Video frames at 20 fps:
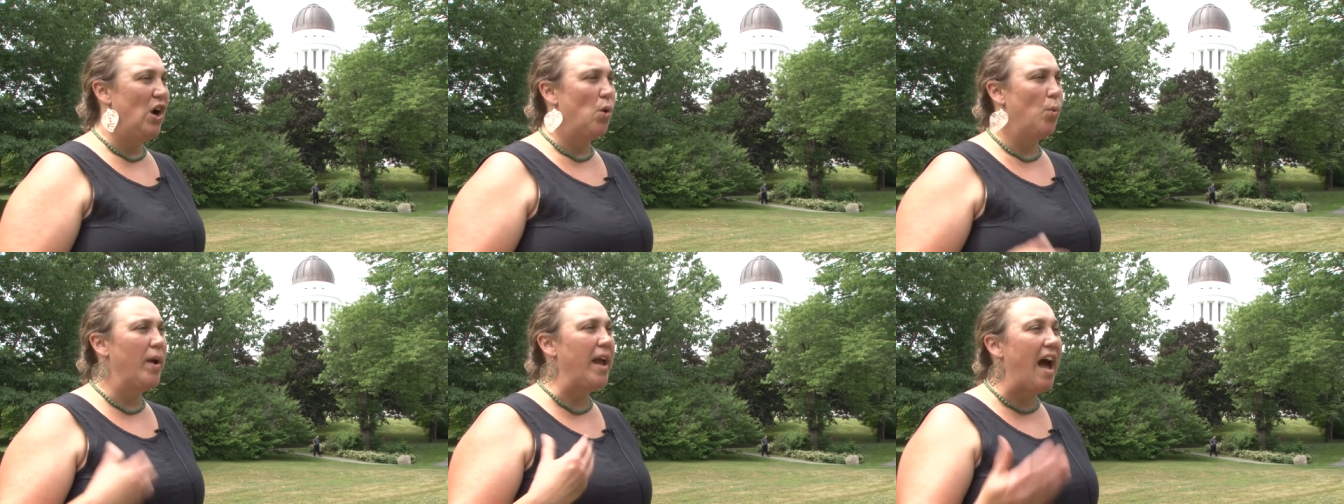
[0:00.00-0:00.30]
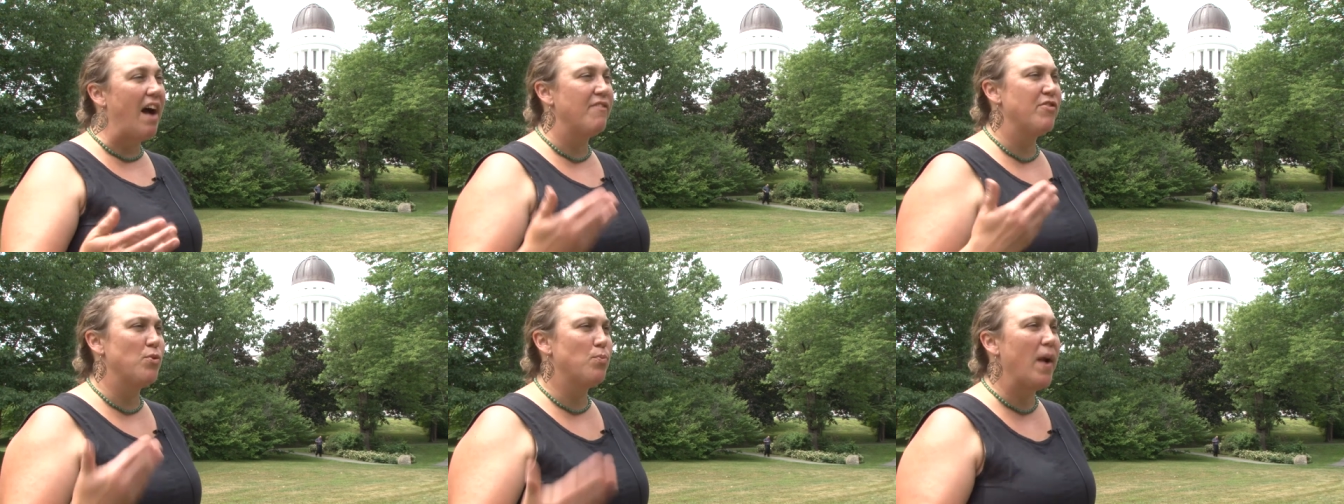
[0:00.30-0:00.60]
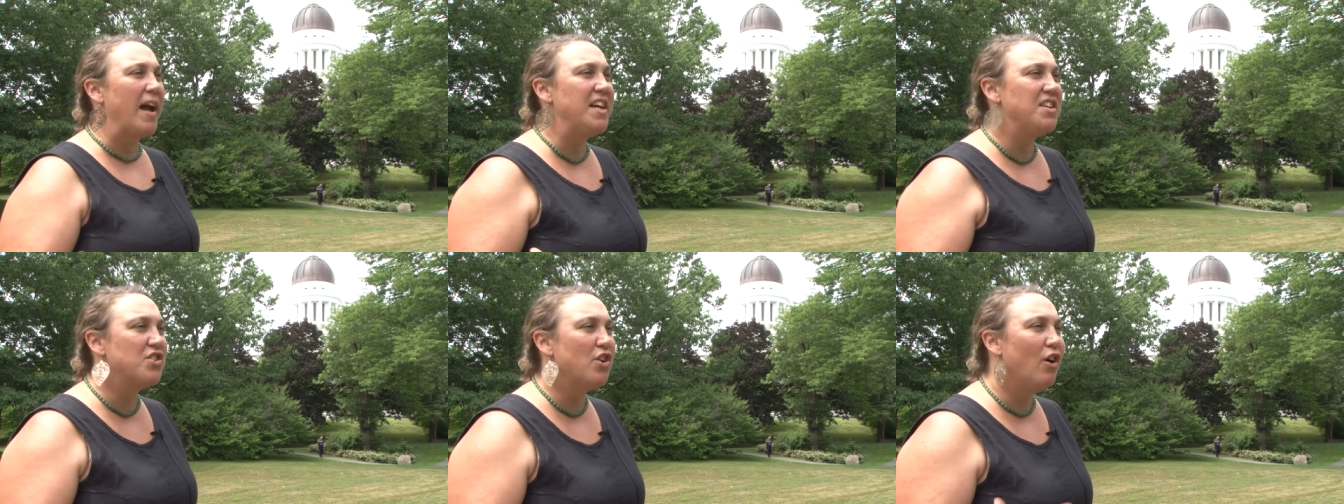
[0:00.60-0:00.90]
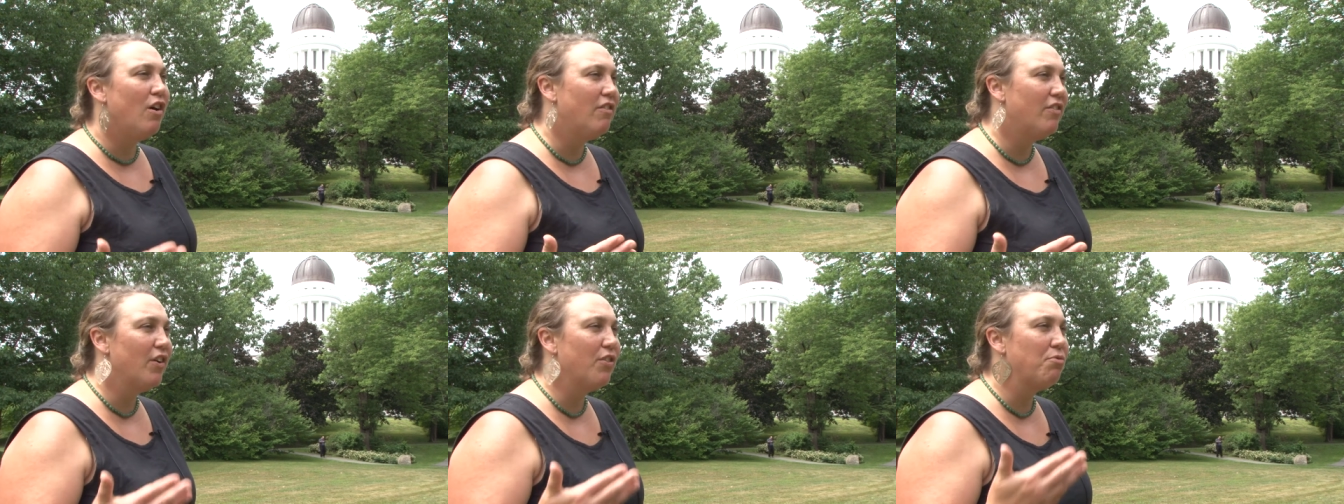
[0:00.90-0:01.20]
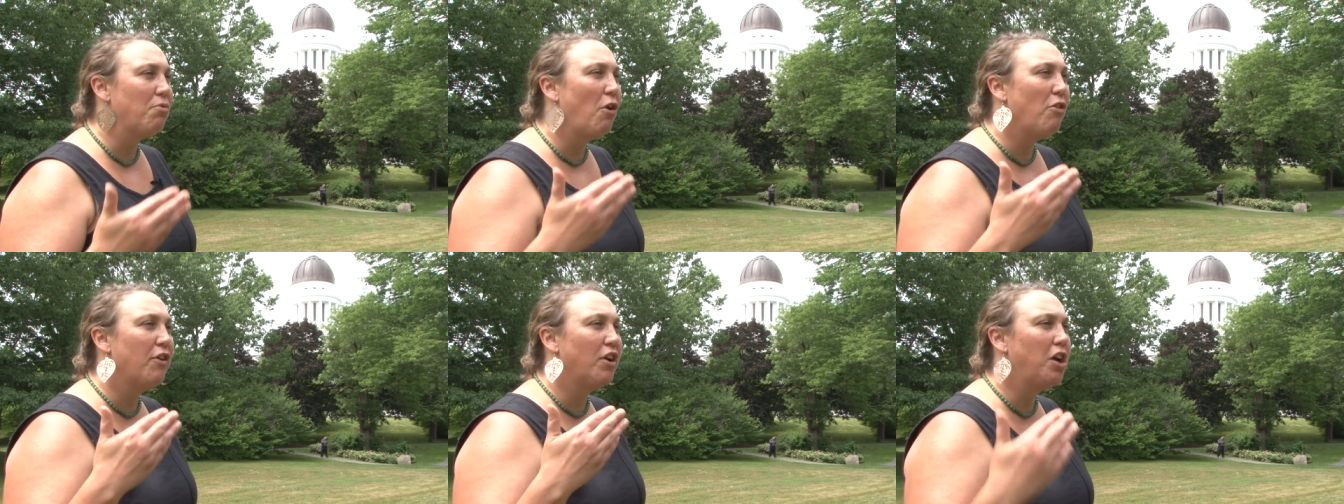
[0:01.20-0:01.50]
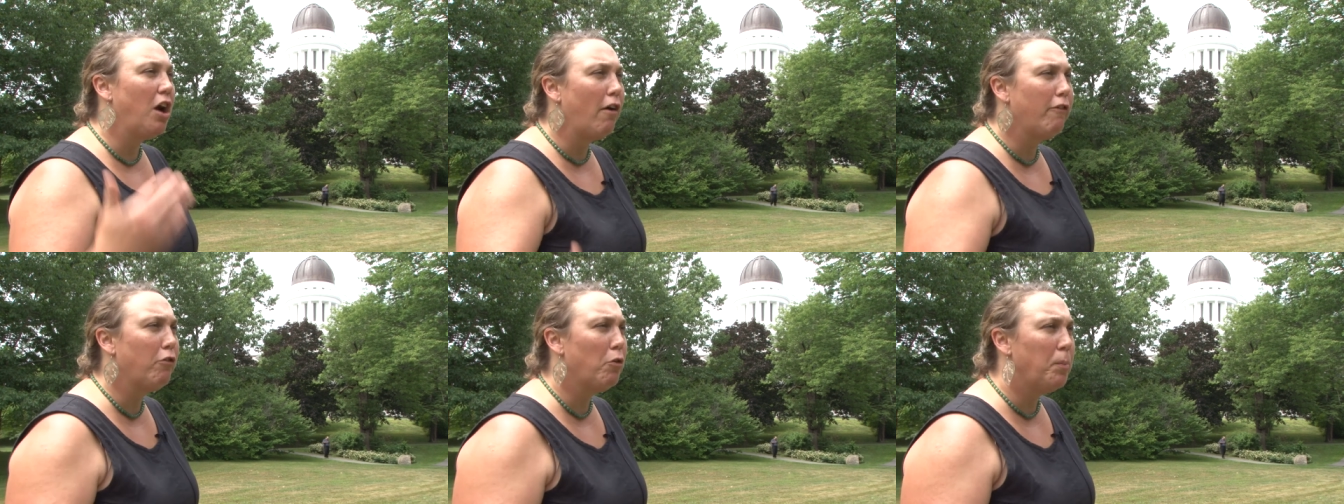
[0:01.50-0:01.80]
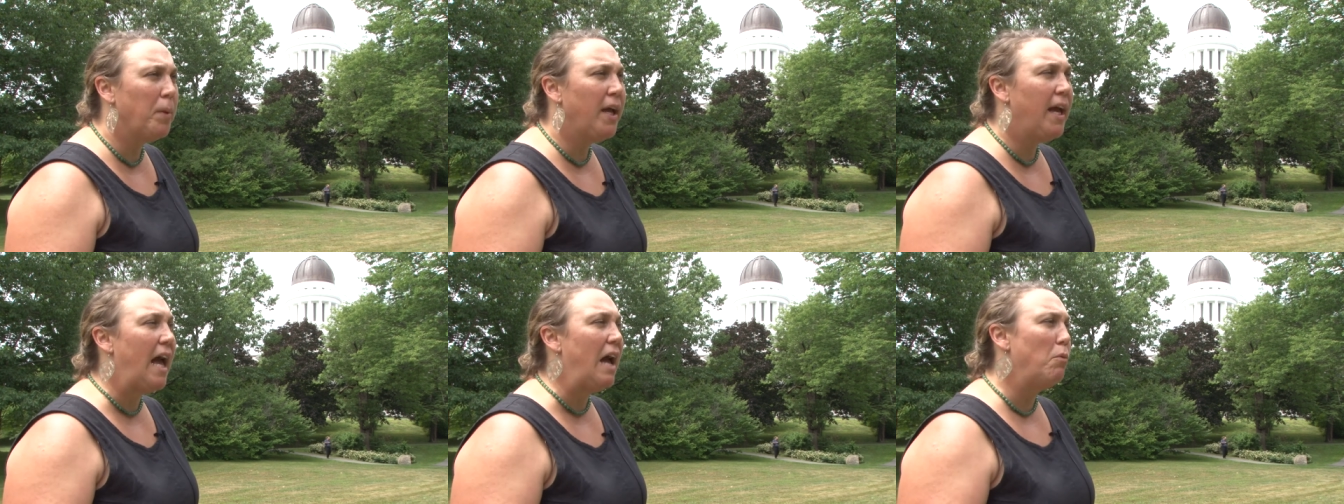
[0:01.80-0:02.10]
we have the right to overthrow the
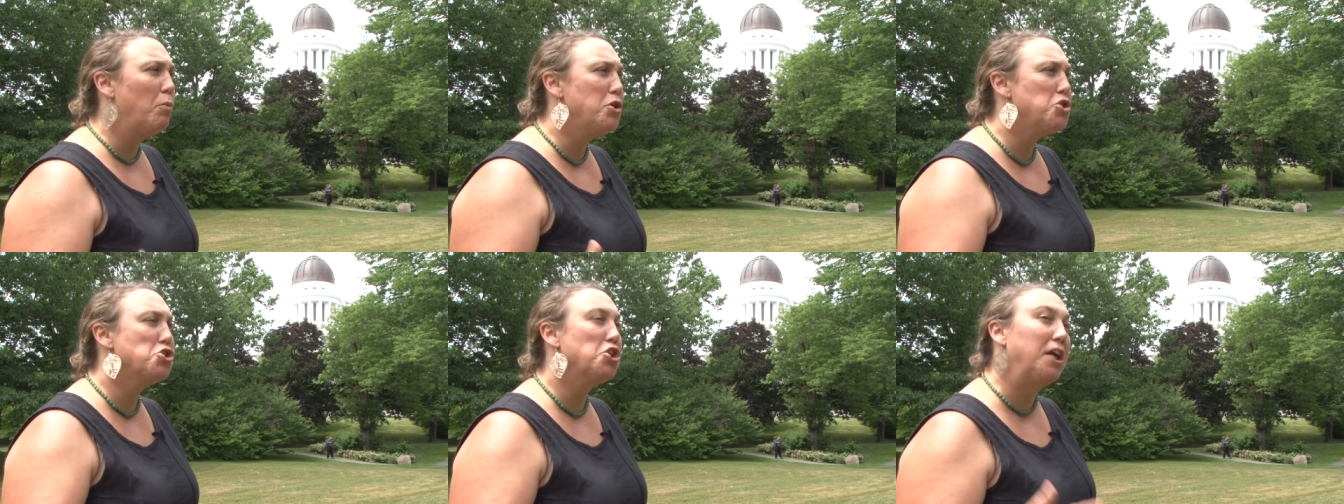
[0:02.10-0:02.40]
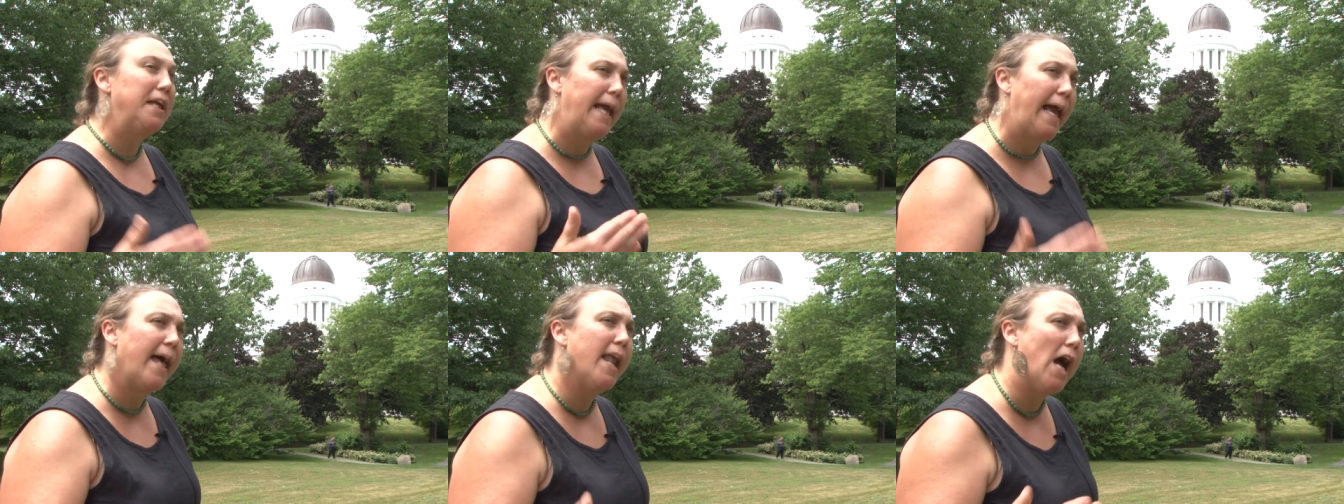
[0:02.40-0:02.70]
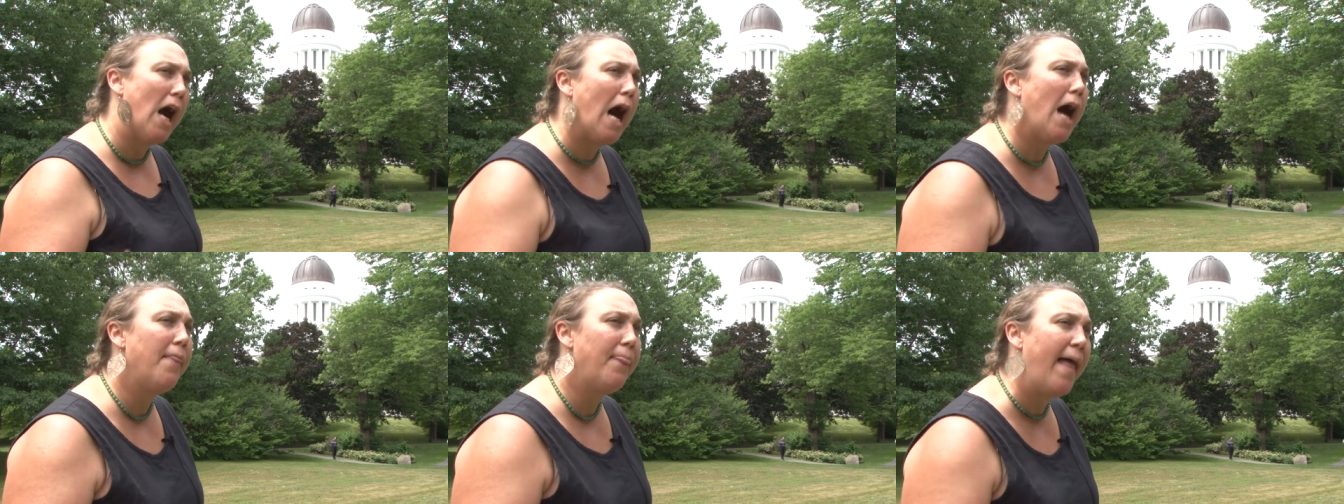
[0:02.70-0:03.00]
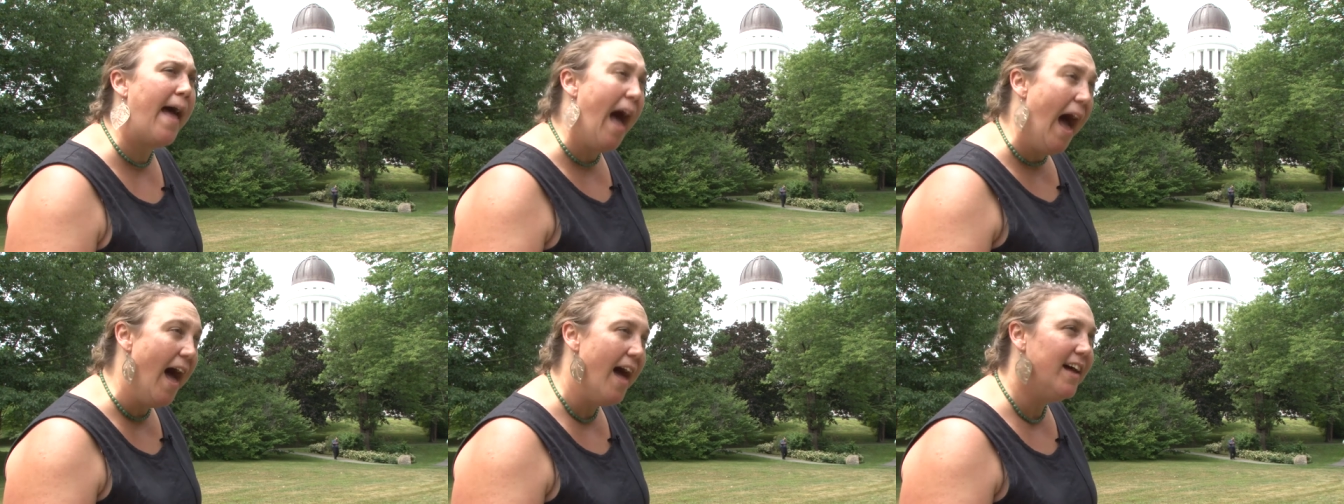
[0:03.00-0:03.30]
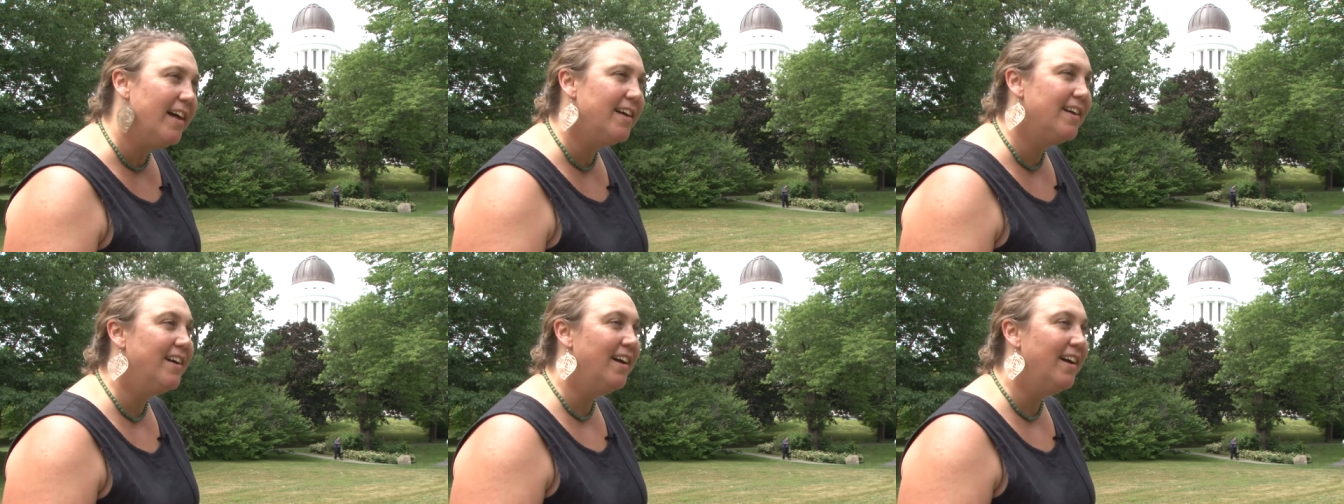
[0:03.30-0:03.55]
government and we should get on that?